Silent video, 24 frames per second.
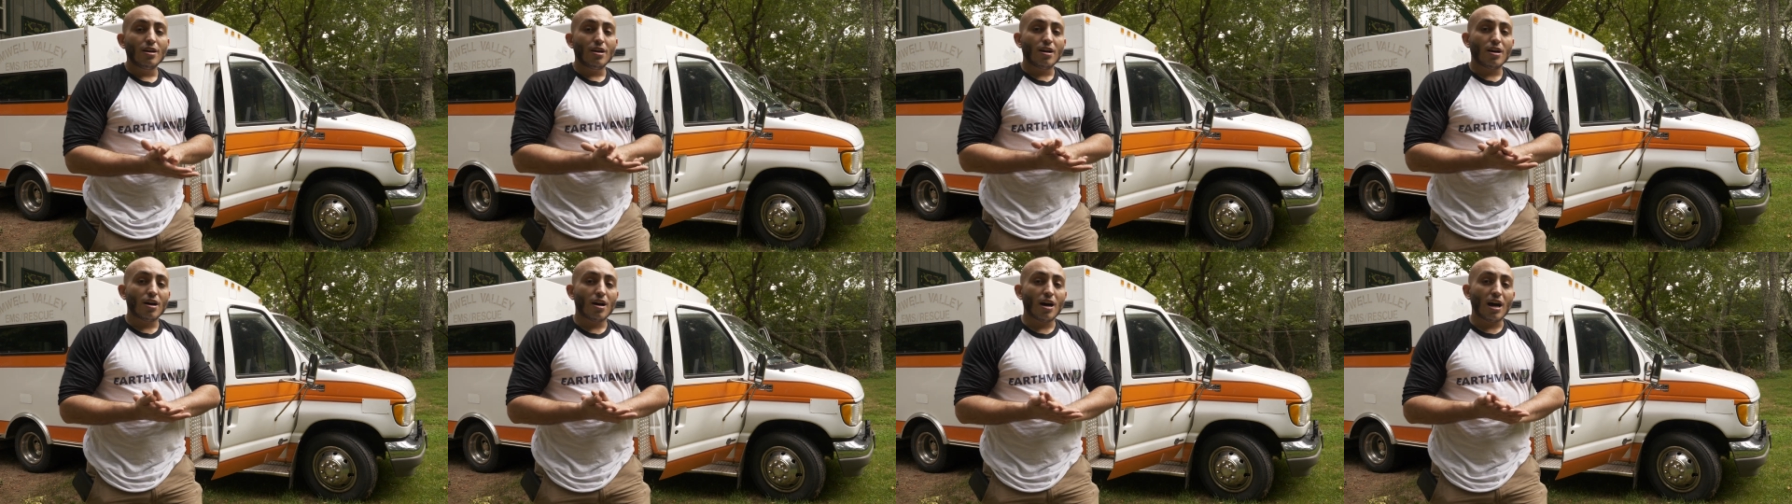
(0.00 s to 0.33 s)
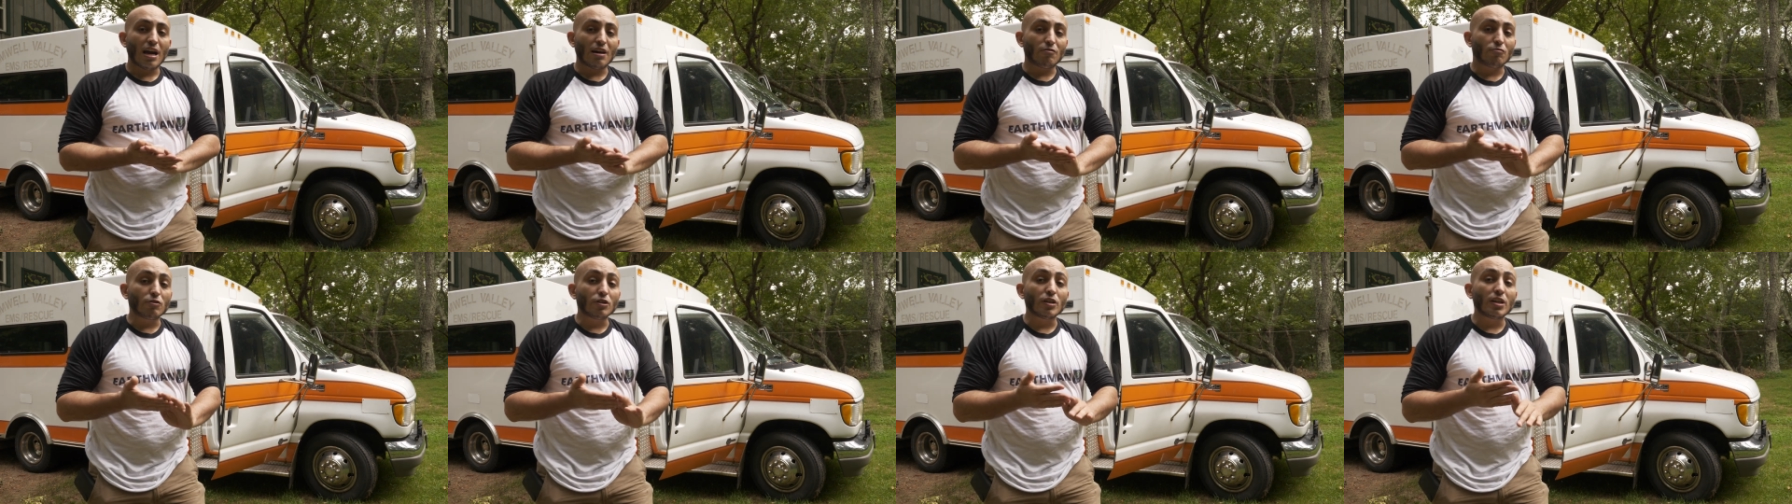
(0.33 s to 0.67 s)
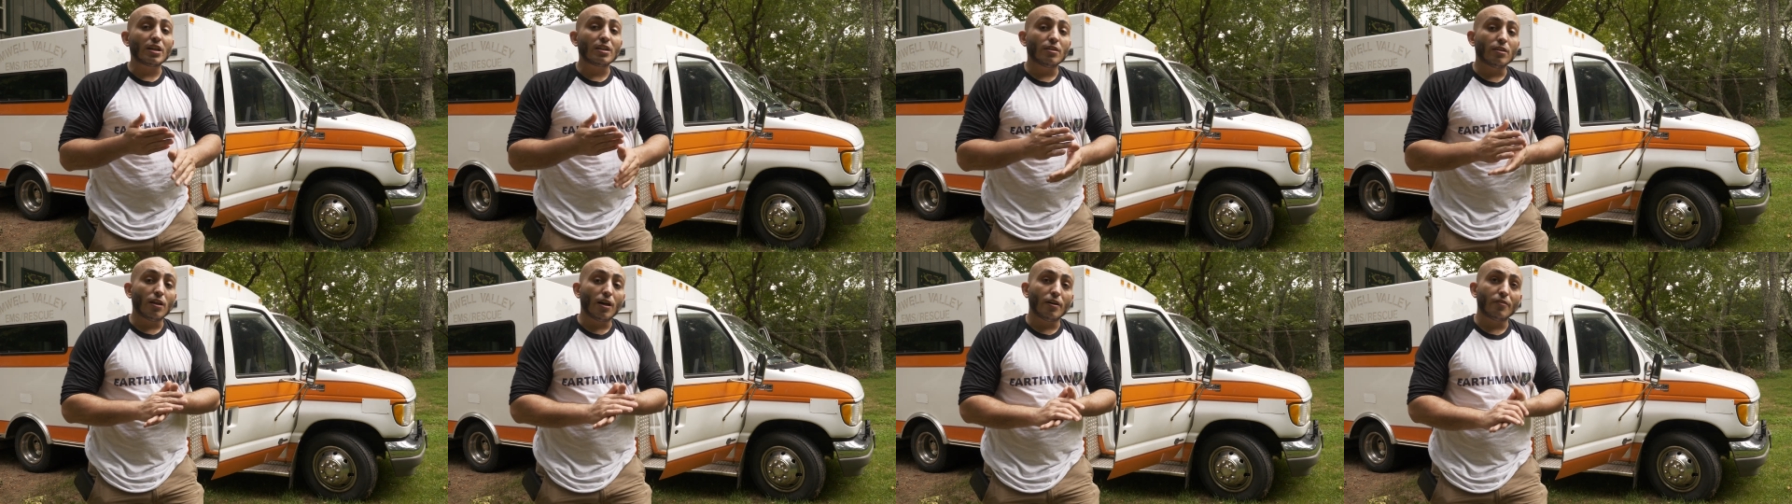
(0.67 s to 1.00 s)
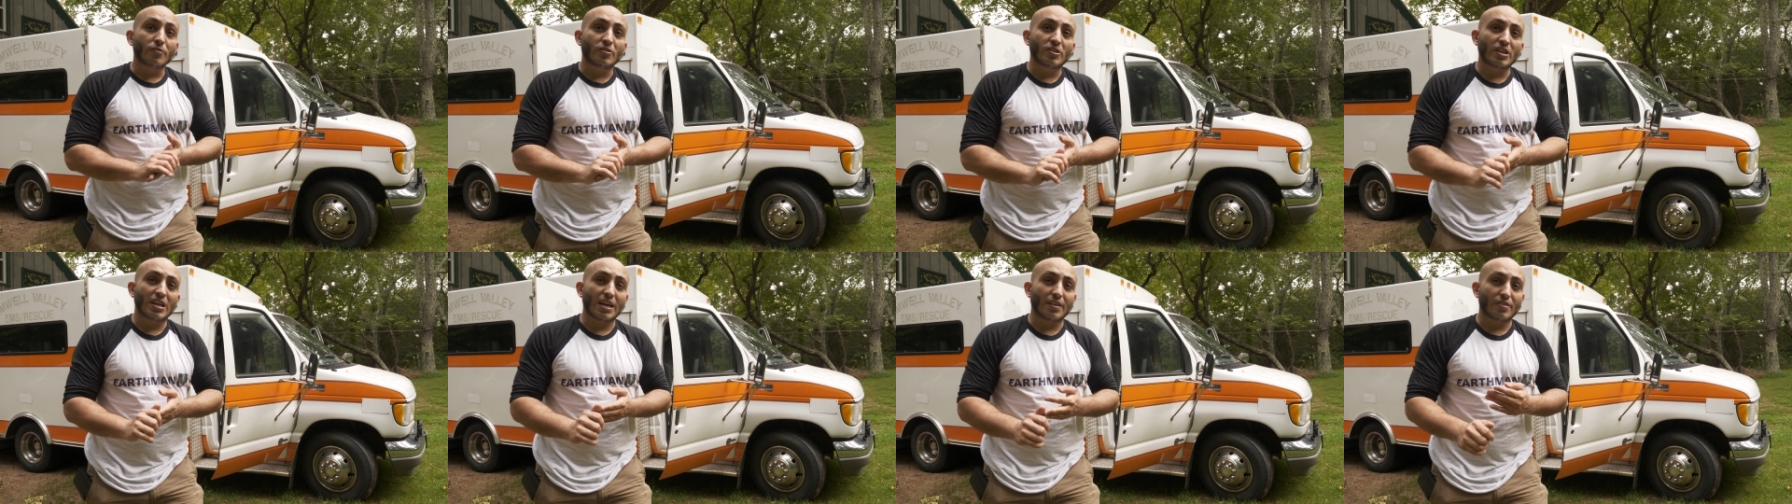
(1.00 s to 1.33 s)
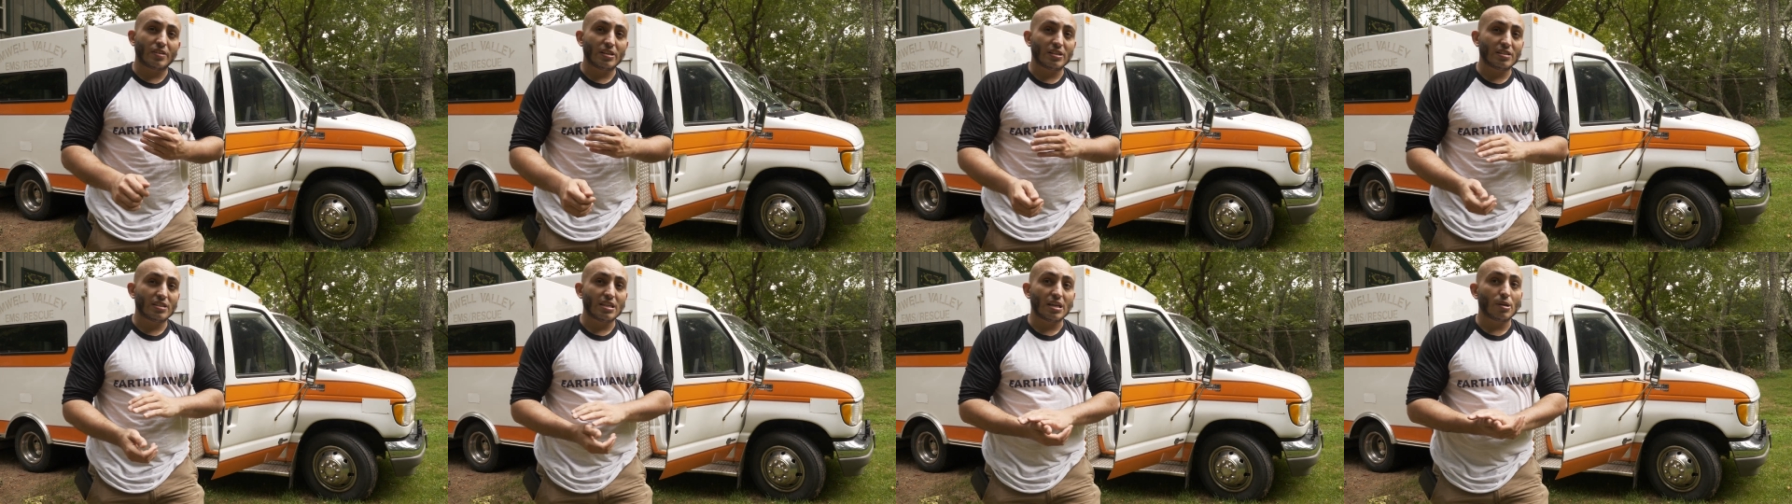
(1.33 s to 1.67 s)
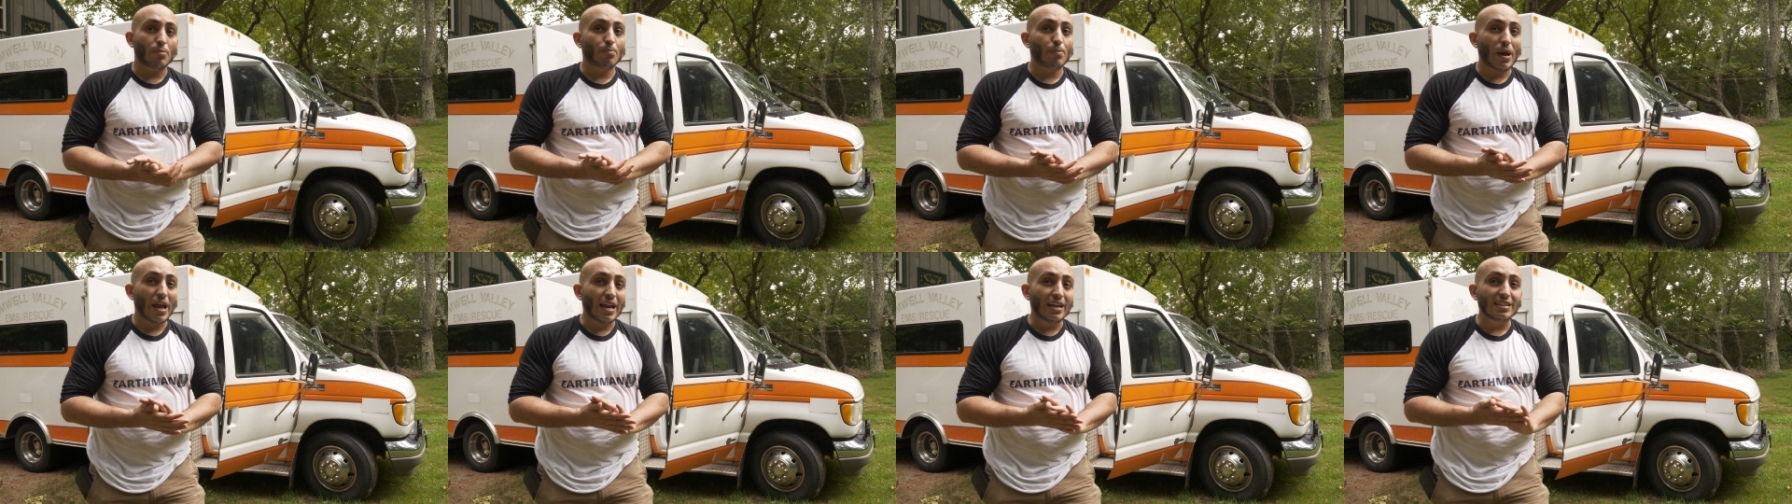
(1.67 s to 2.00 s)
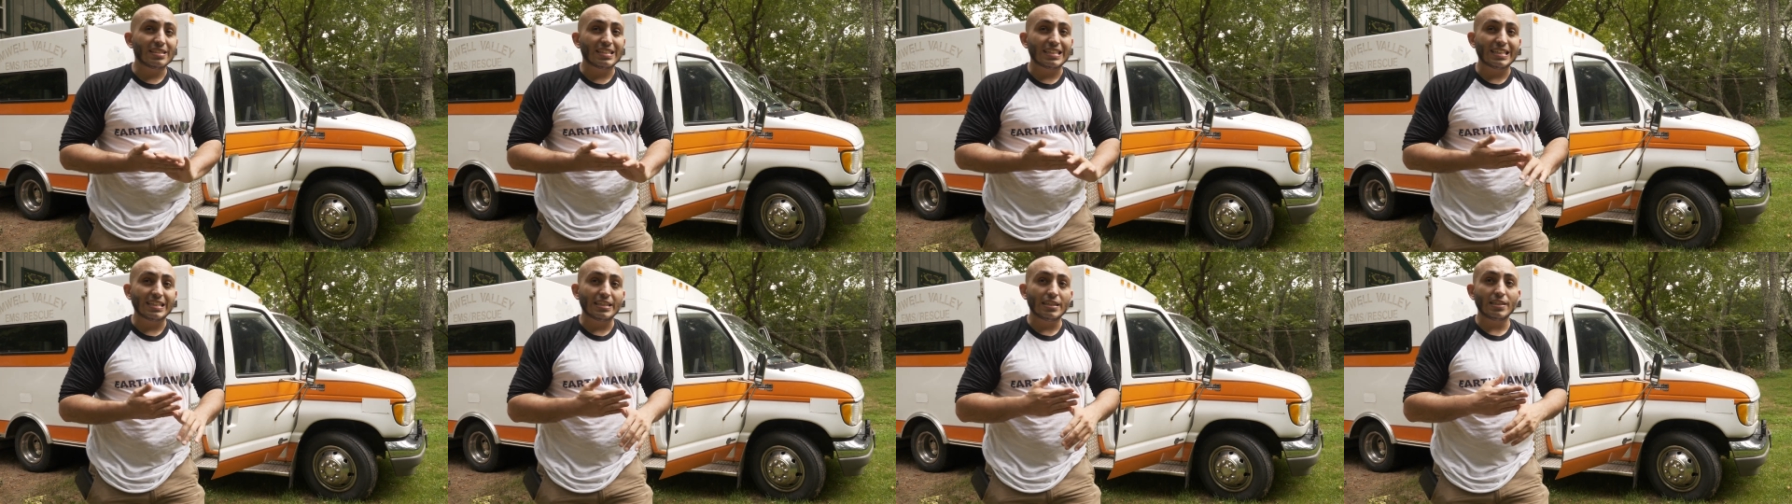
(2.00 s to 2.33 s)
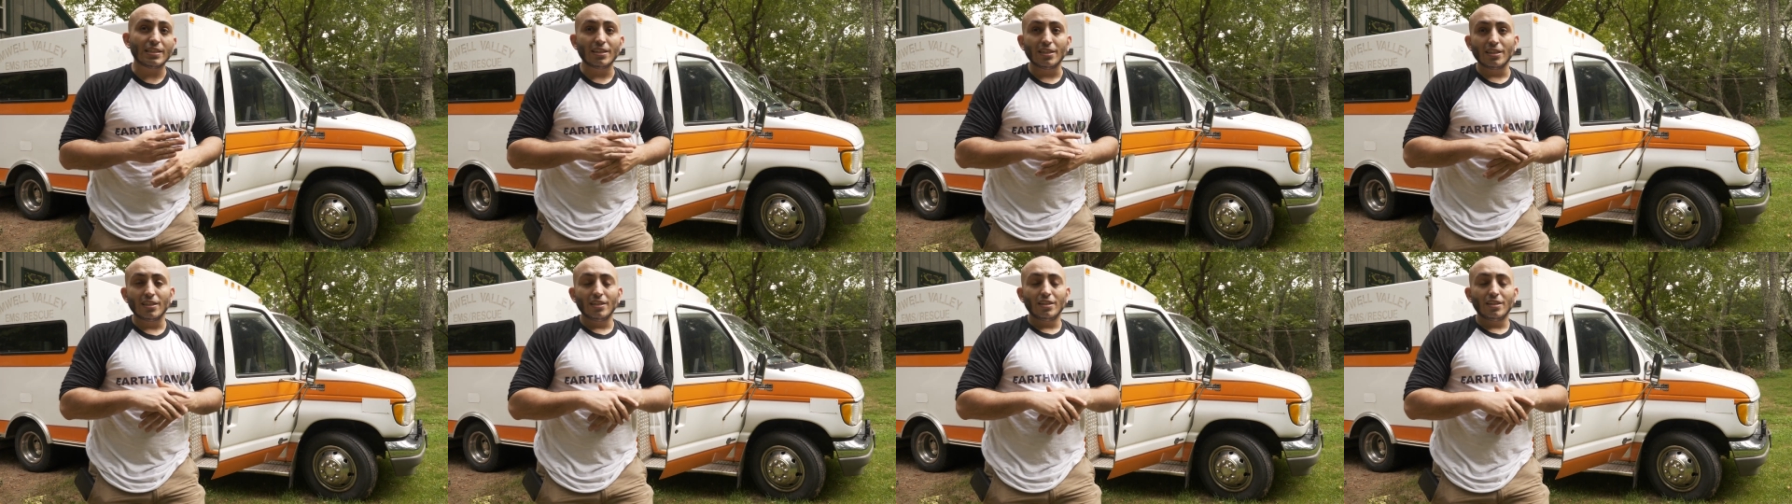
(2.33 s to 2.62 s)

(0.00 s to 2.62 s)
Uh, I'd really love to get this thing painted